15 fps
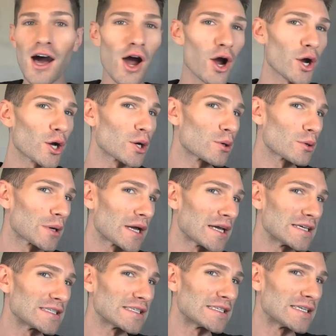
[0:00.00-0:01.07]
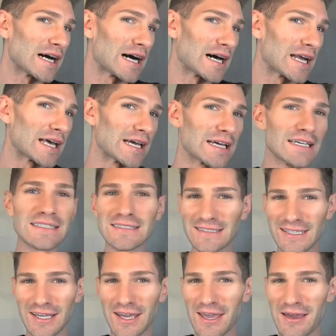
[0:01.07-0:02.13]
are crazy, darling.
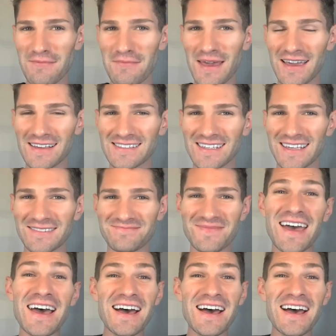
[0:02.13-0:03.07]
Looking amazing.